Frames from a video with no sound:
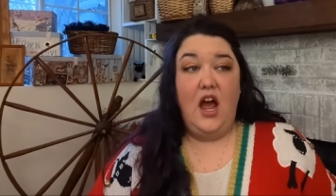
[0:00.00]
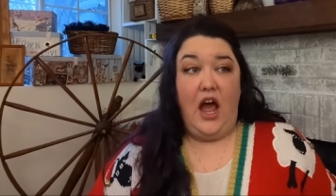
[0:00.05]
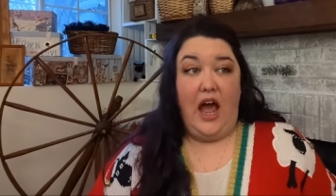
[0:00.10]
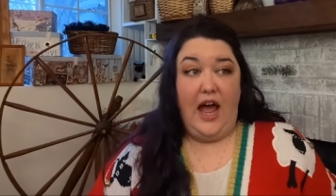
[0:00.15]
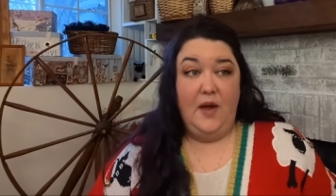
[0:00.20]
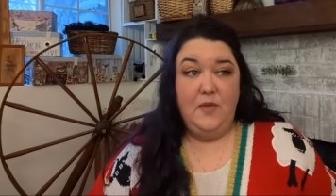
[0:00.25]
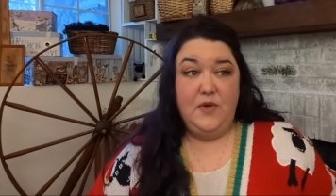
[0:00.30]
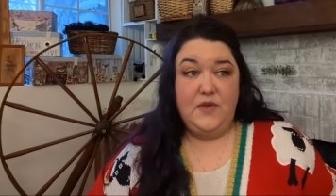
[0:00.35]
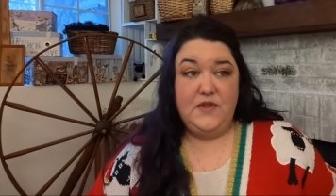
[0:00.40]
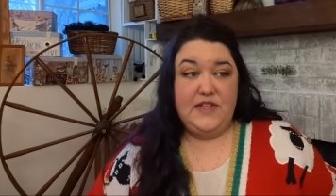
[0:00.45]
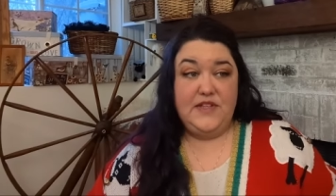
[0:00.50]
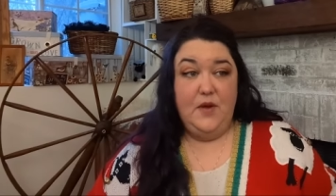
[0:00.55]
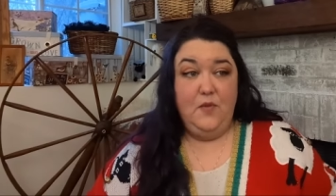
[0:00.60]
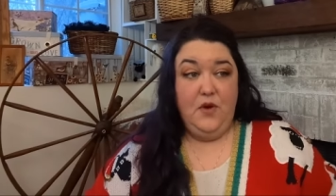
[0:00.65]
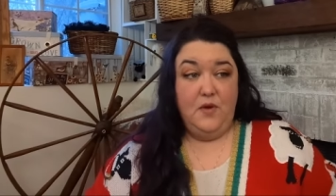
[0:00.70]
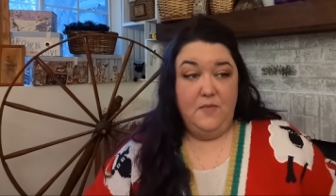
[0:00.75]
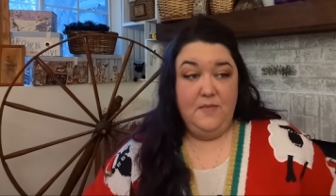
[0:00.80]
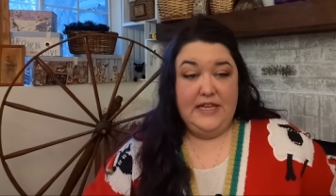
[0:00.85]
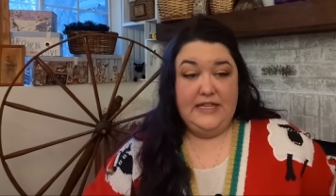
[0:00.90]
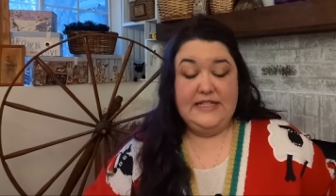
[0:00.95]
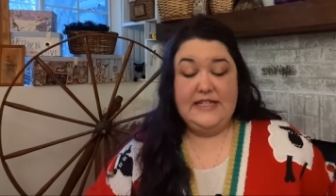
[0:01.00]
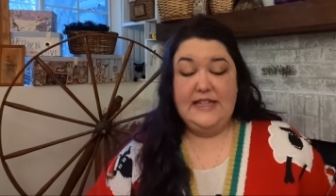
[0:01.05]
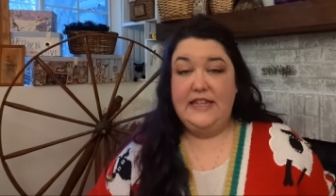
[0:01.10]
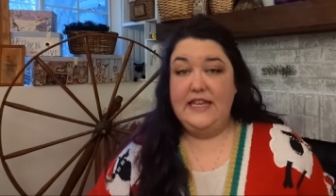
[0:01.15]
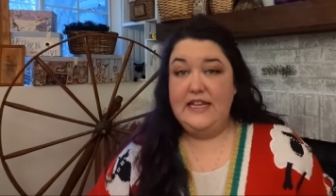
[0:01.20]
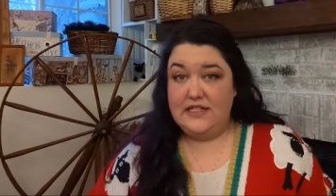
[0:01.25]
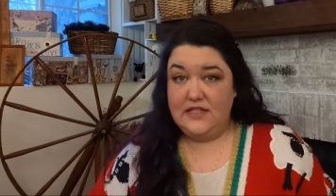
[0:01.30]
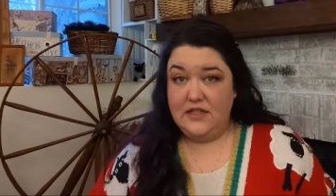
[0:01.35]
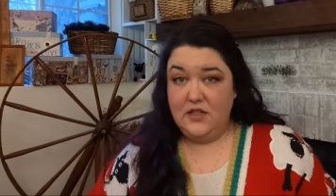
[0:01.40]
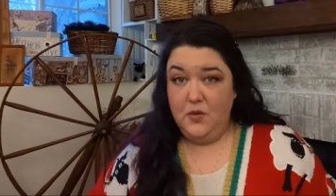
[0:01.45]
i will say what makes
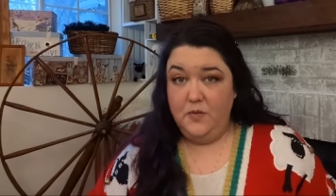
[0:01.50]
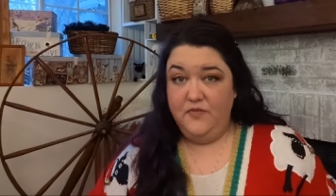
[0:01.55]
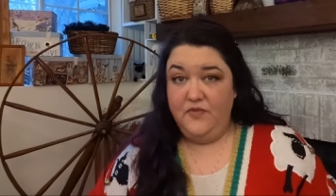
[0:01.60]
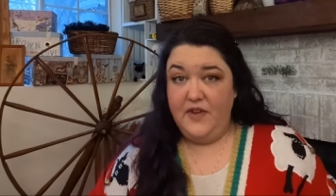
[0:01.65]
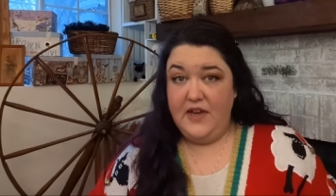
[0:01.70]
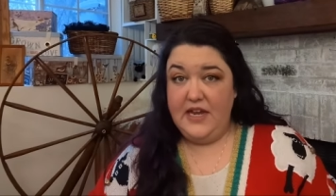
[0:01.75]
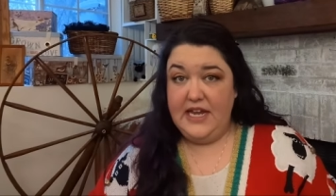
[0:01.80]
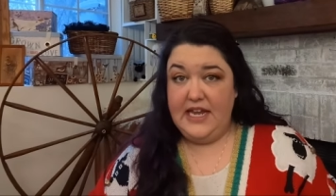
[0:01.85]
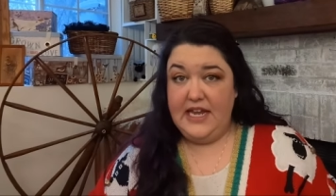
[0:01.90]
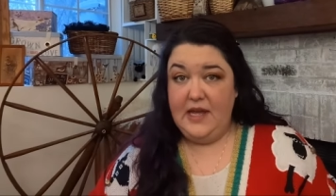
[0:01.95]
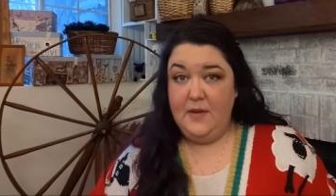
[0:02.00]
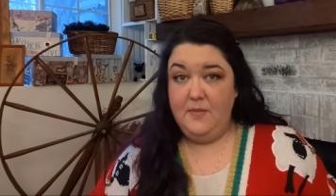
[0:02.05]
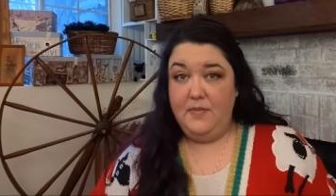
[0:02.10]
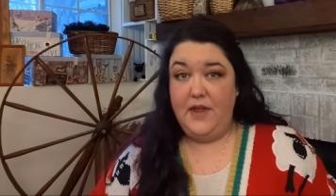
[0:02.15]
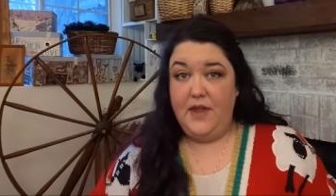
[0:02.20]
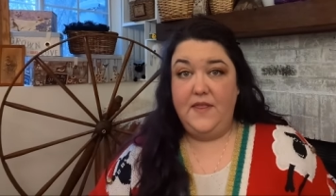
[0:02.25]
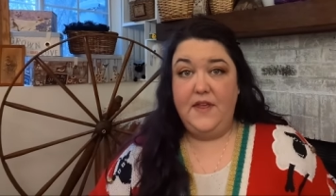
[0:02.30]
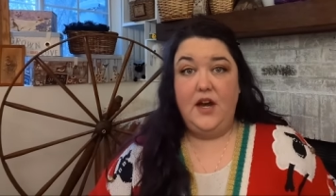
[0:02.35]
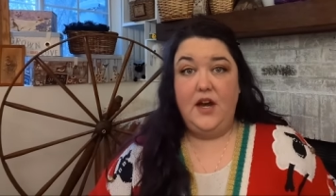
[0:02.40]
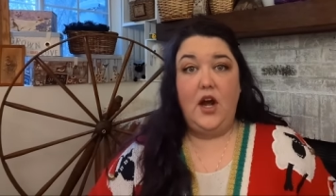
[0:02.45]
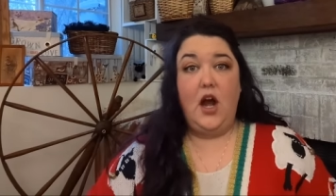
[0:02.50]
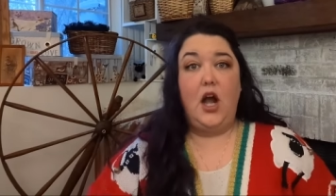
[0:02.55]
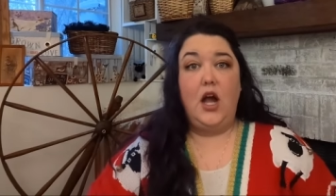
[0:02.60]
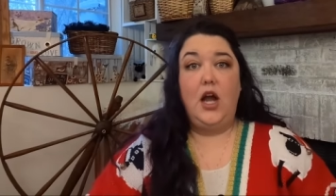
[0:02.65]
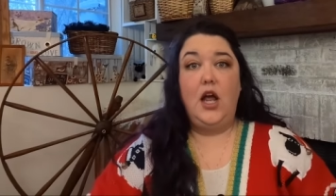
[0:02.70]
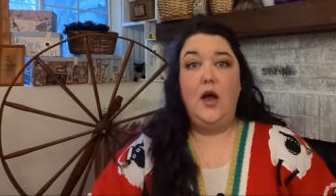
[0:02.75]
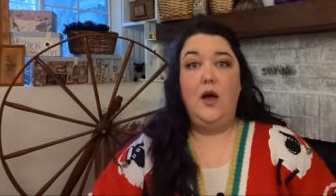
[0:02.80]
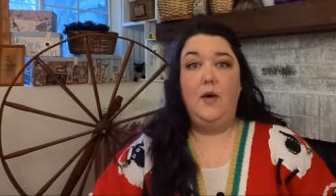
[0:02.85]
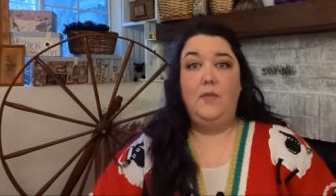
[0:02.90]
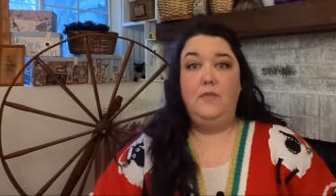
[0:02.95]
this loom finicky but there
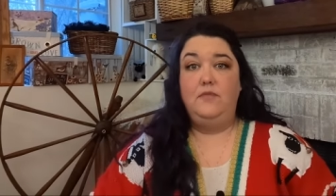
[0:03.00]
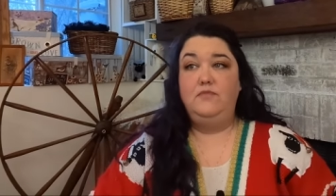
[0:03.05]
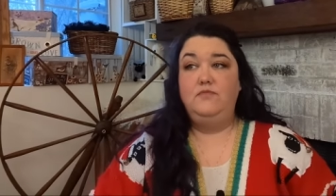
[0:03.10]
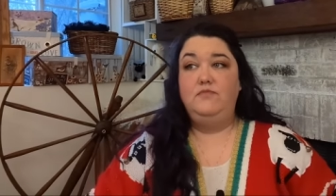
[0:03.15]
are a